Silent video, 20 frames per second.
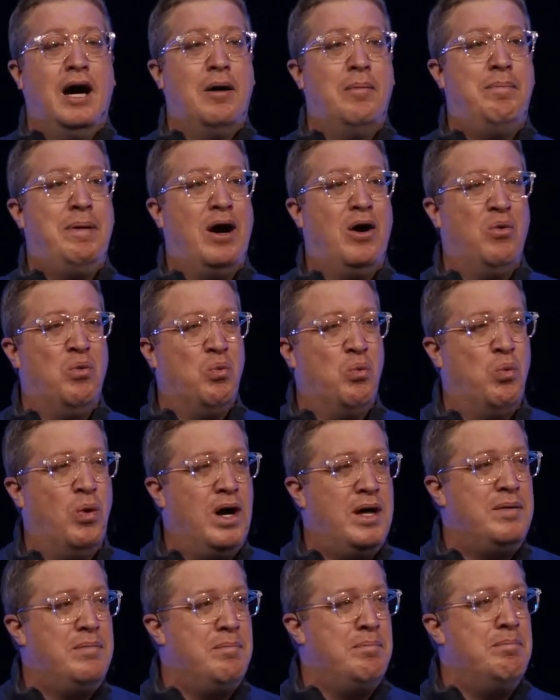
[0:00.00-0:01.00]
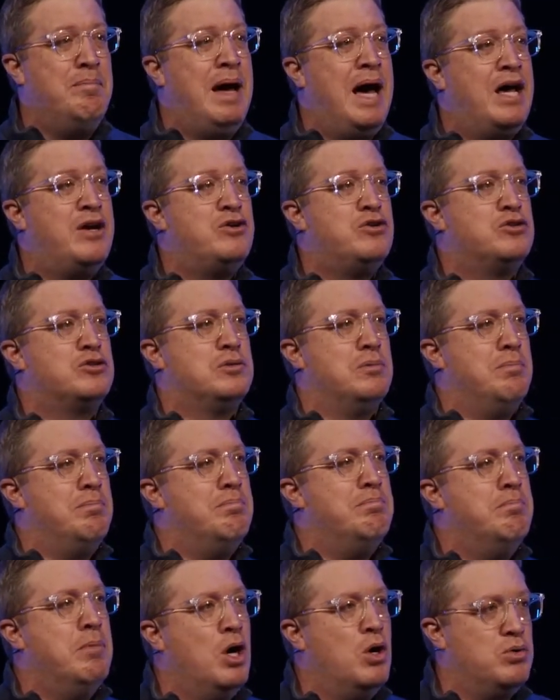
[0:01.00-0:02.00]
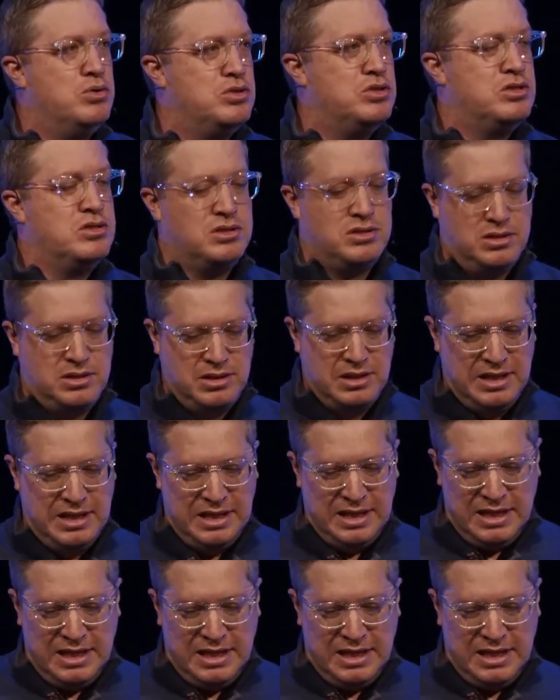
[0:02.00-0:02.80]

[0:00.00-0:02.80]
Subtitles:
about what matters most